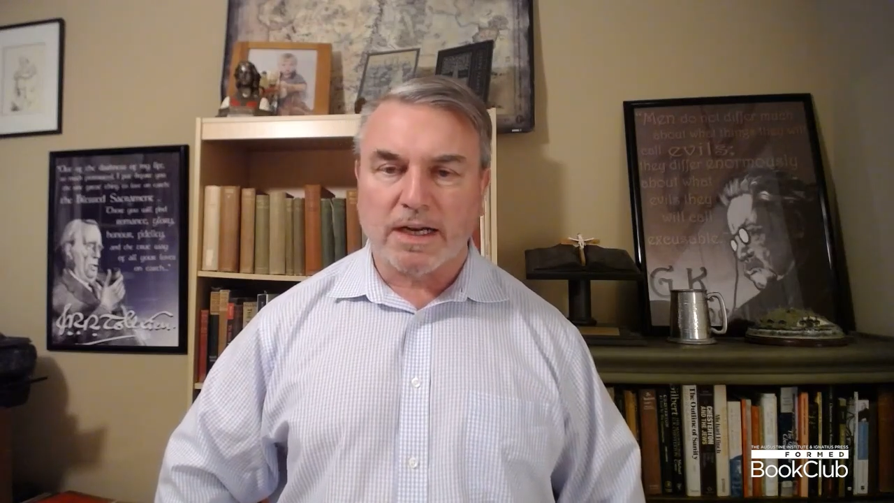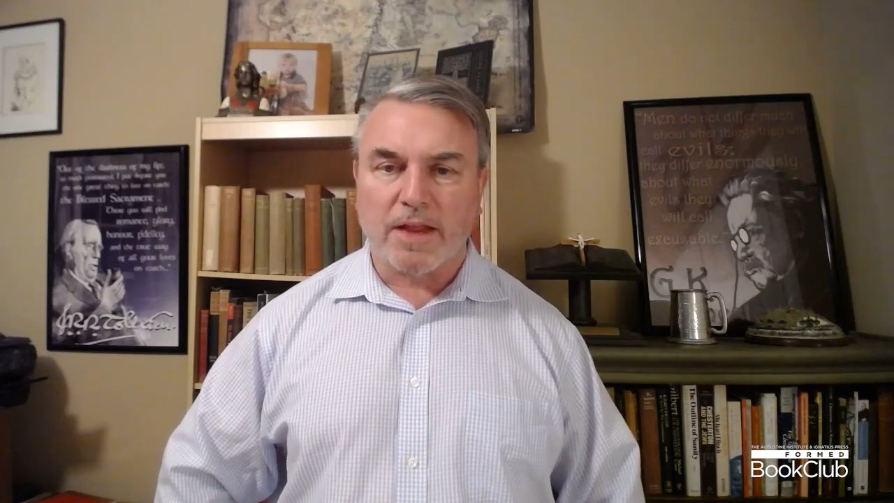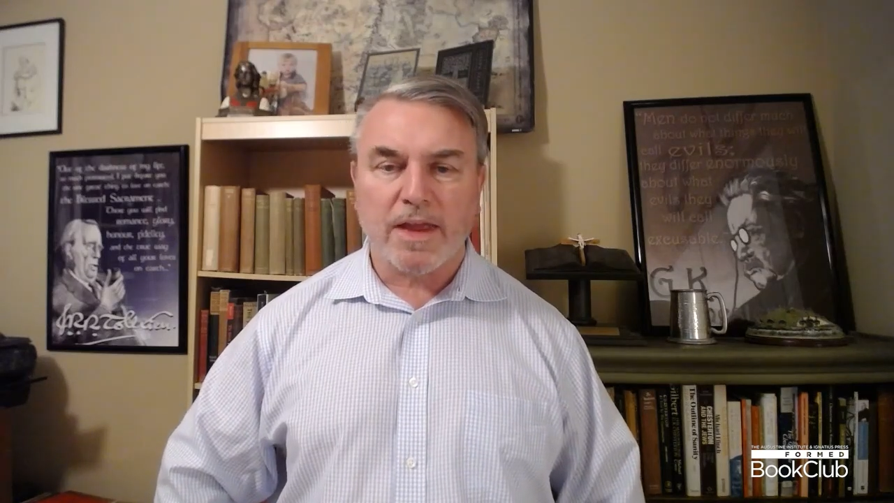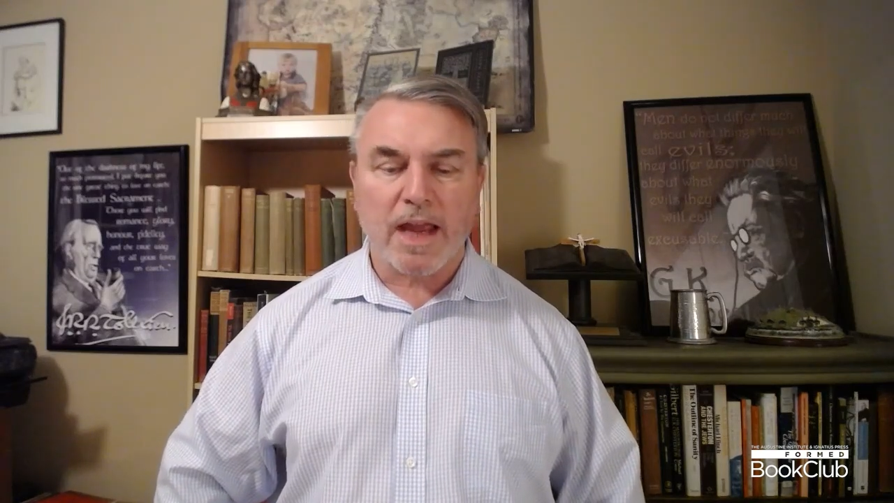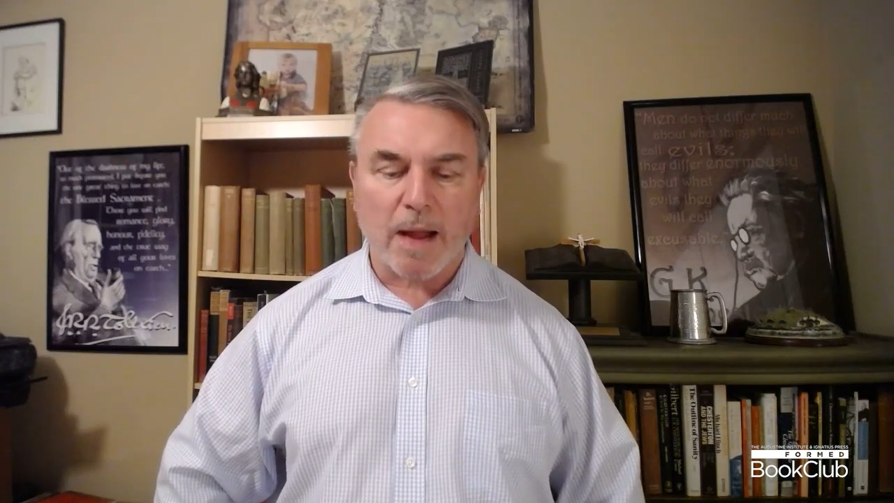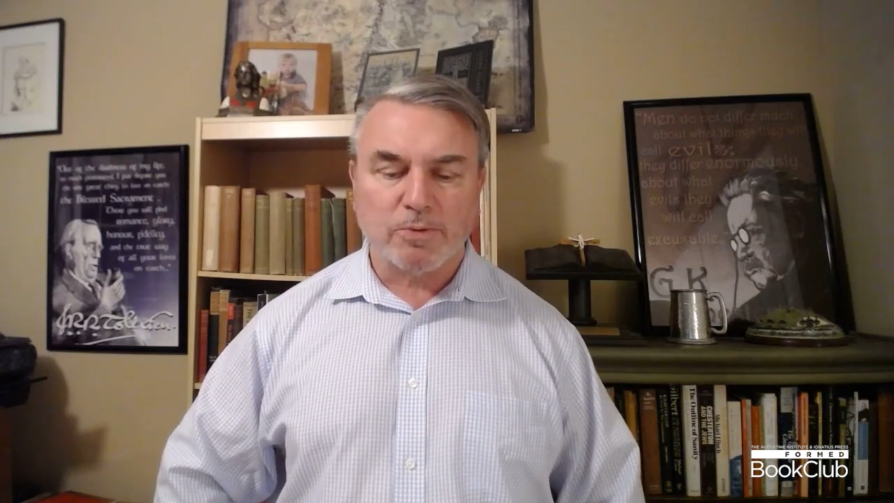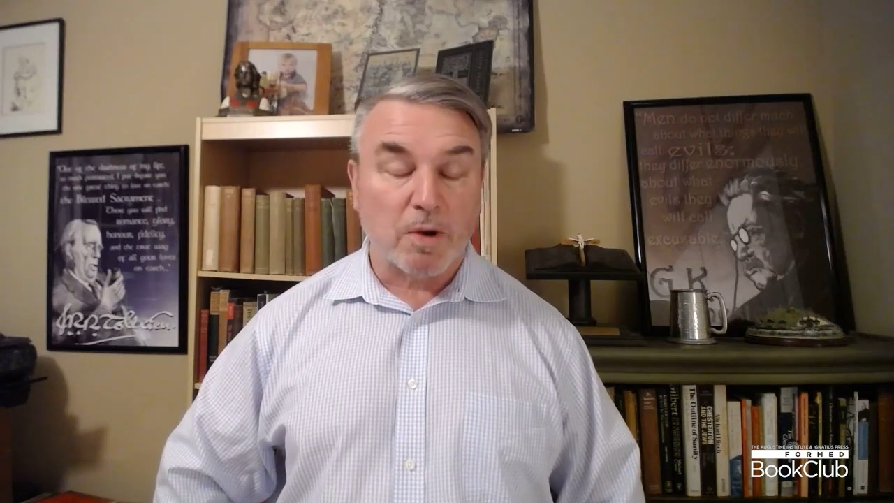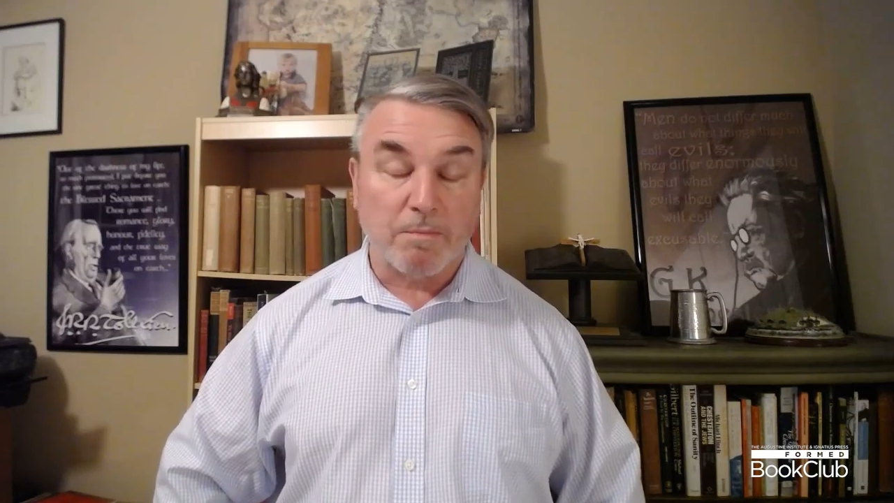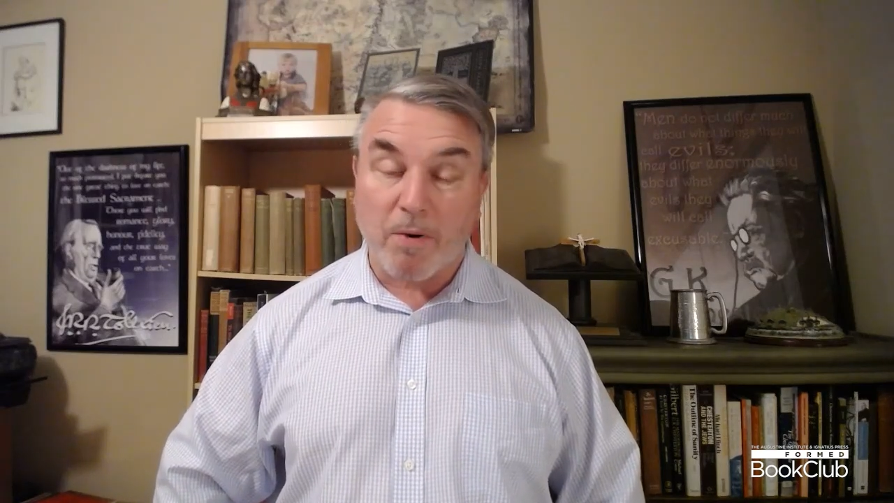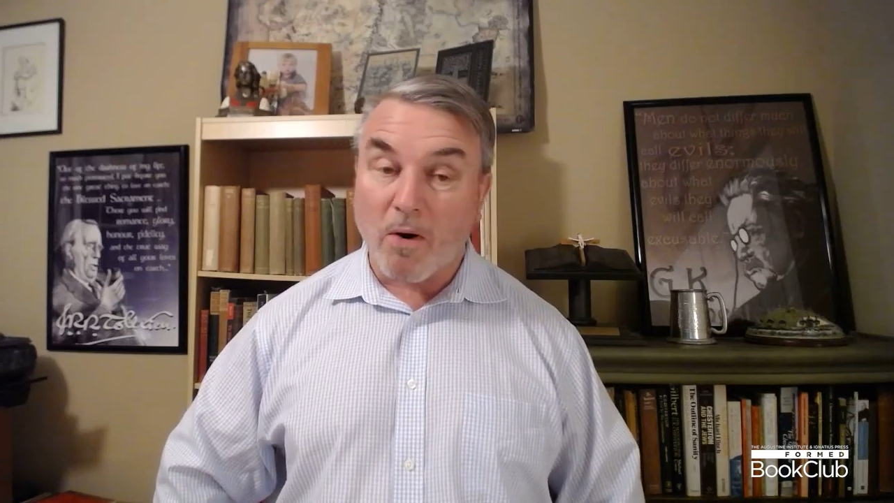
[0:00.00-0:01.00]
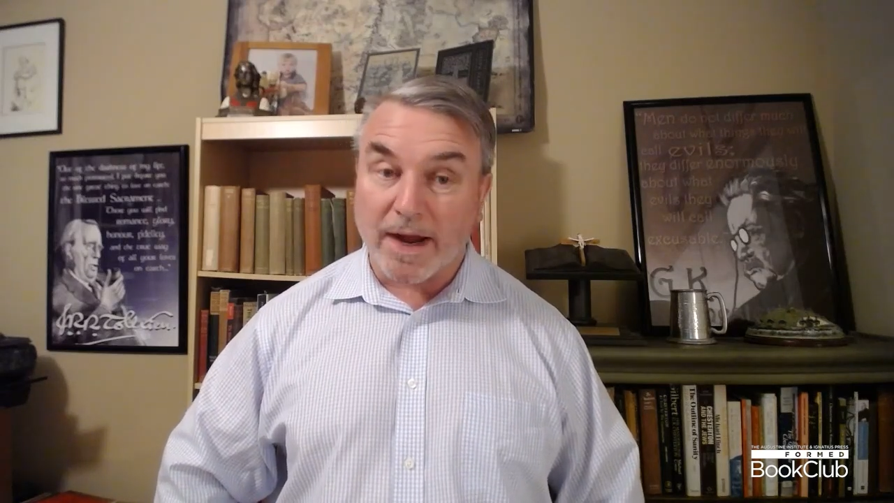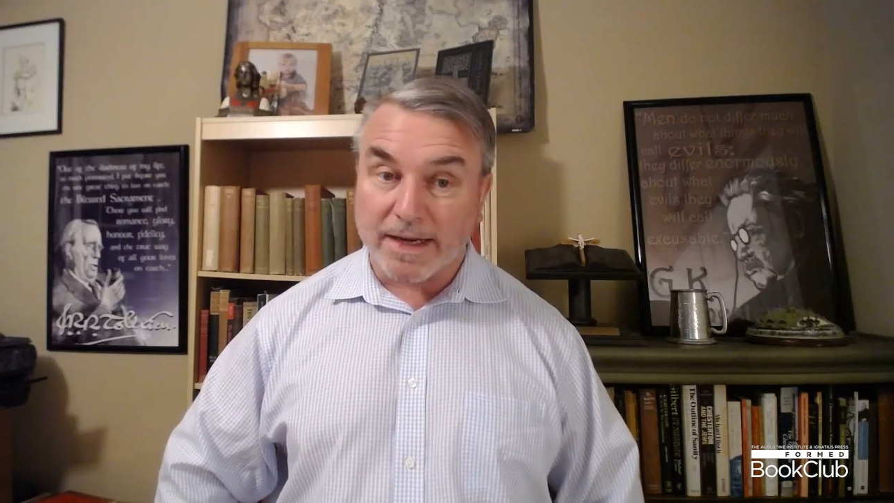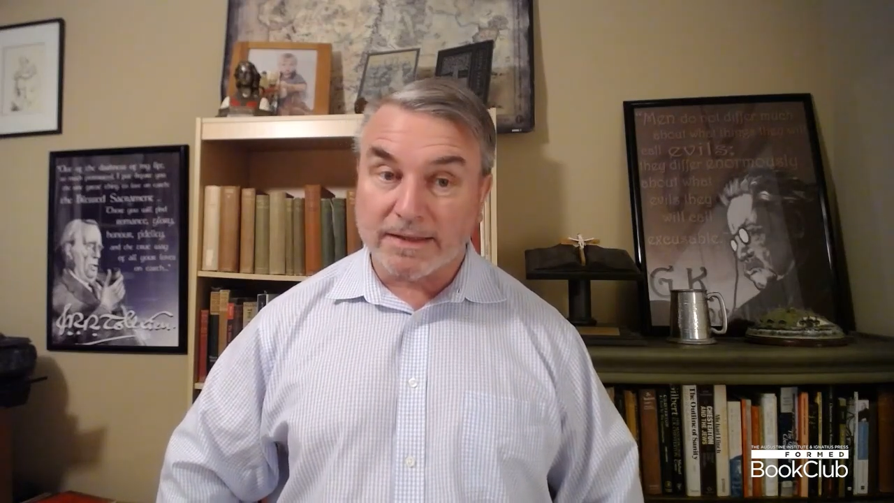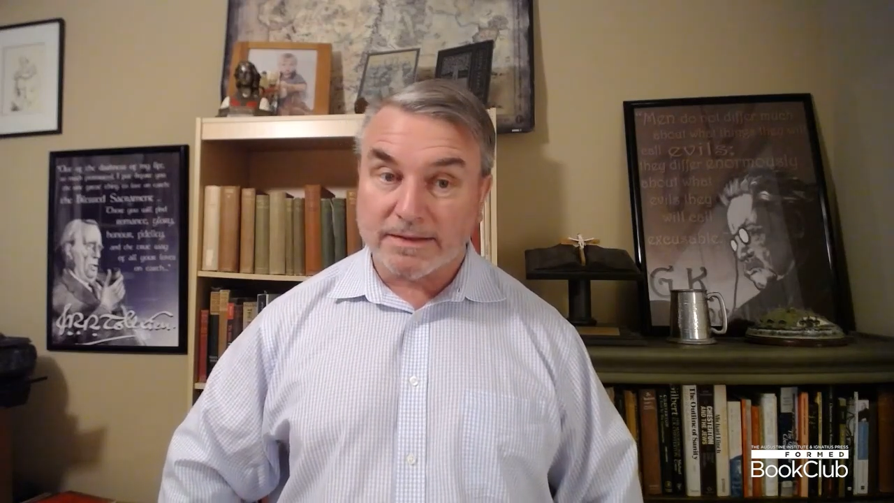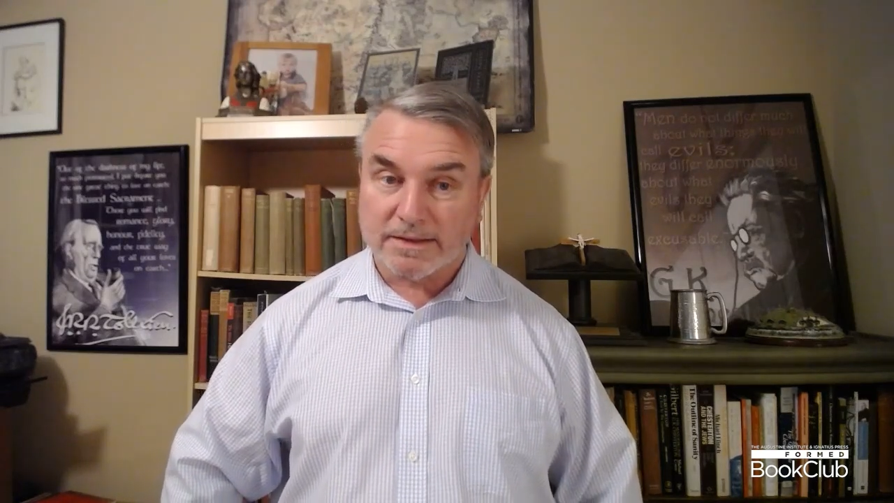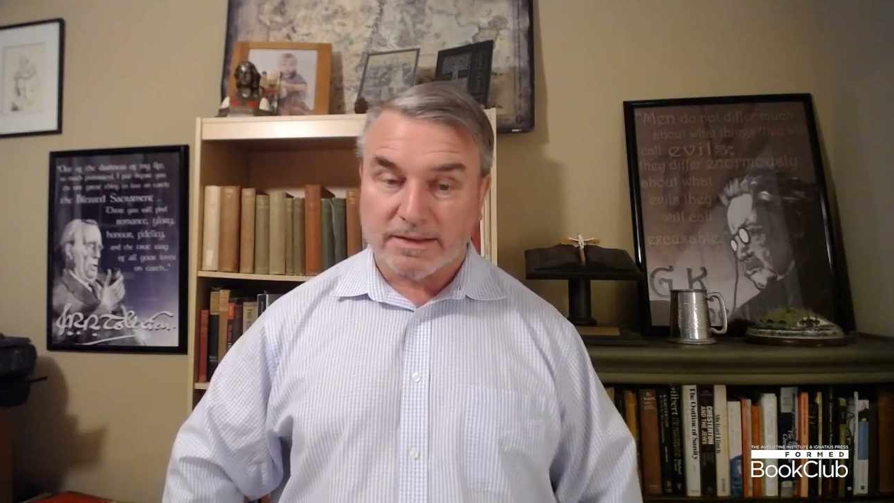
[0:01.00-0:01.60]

And I think up to a point,